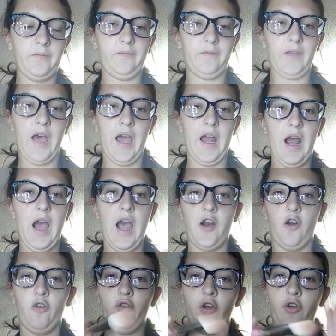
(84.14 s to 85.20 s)
flat, I
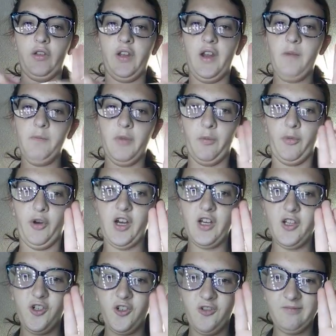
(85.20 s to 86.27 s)
don't know the number
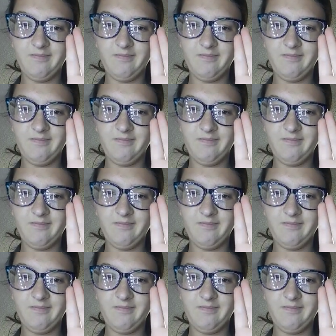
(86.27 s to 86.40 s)
brush,